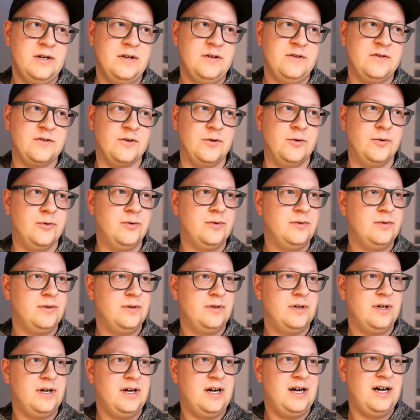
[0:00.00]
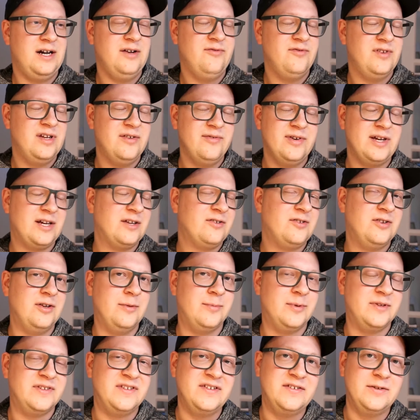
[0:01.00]
So I've never
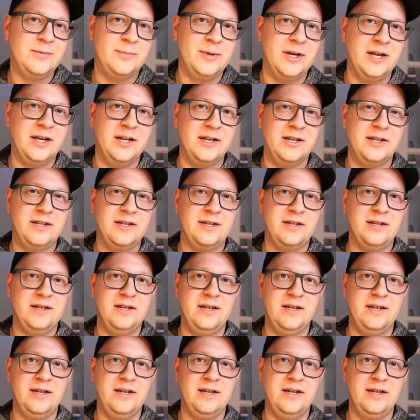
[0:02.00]
actually participated